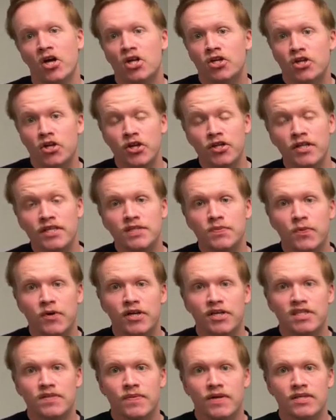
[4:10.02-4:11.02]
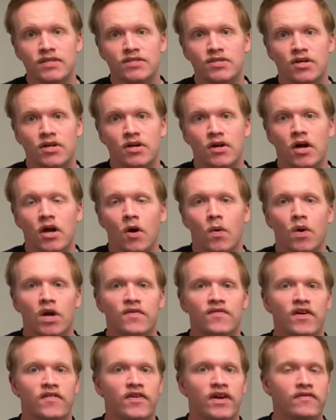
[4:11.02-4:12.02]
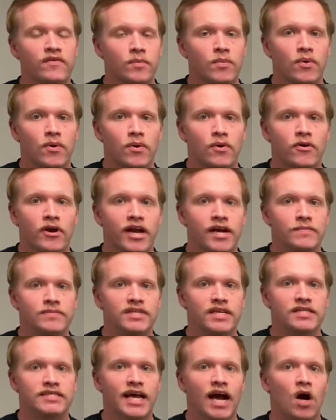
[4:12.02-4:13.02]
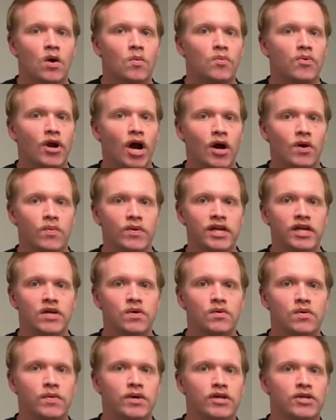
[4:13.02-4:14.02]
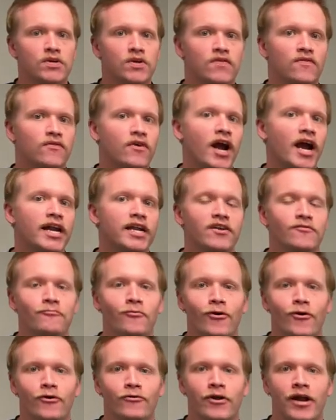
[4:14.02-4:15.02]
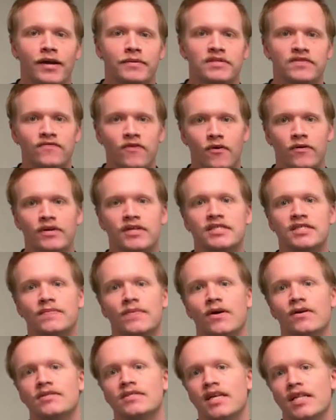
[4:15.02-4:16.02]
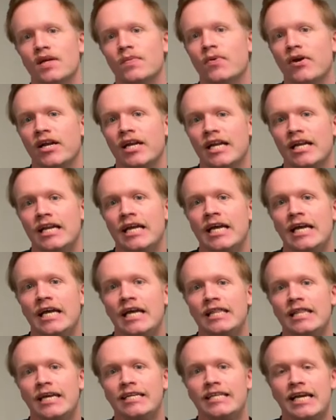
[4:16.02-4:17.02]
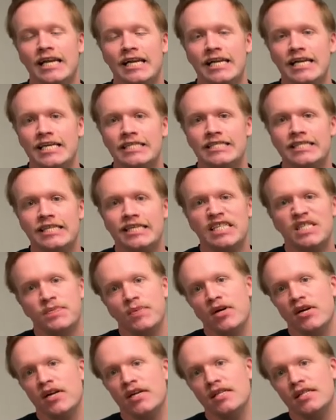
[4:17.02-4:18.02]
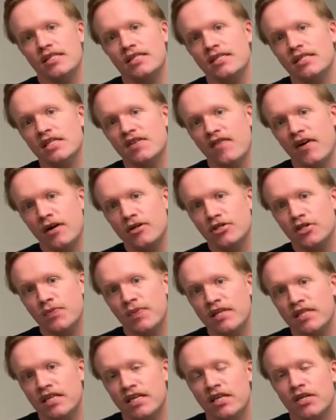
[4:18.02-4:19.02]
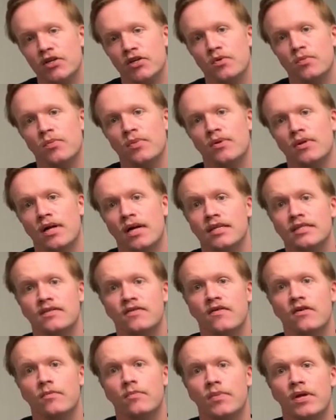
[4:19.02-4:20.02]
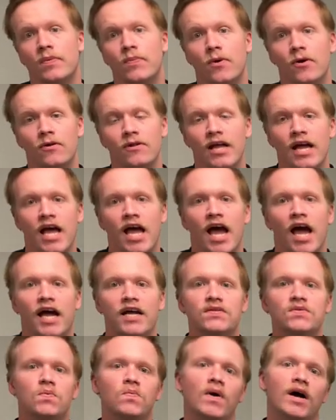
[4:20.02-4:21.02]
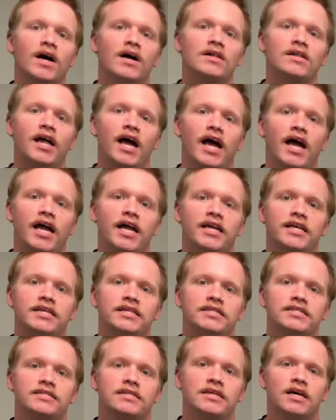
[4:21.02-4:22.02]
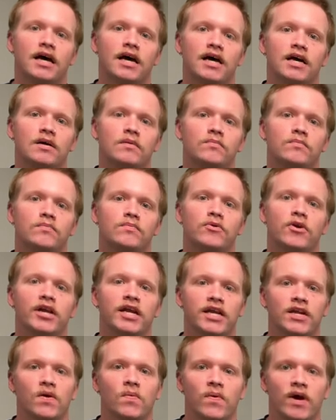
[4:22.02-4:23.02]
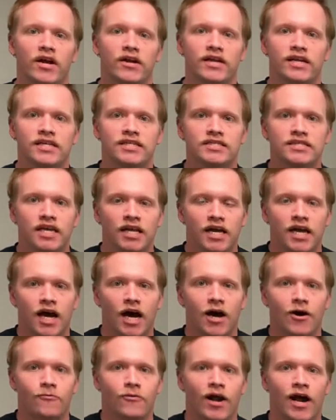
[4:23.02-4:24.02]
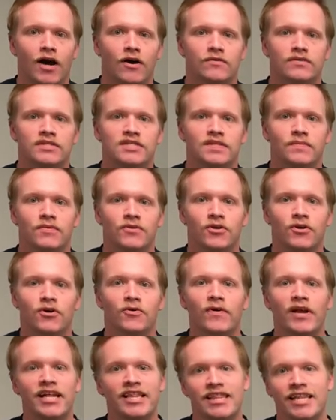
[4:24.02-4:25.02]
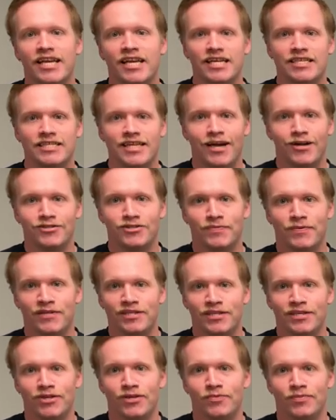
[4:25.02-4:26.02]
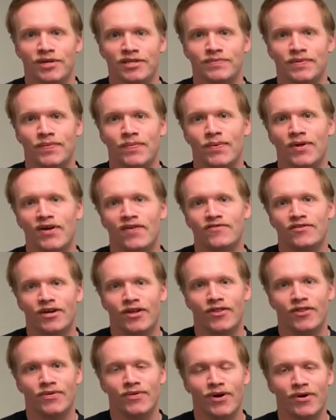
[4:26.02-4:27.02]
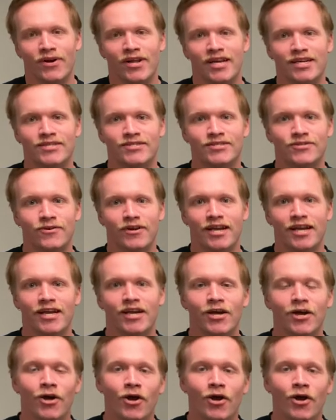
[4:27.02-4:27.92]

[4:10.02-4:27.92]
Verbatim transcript: During the spring semester, one of our favorite programs is Out Proud Week, where we do a variety of programs focused about celebrating the identities and the experiences of LGBTQ plus people, as well as um, bringing awareness around some of the great things that LGBTQ plus people have done throughout history.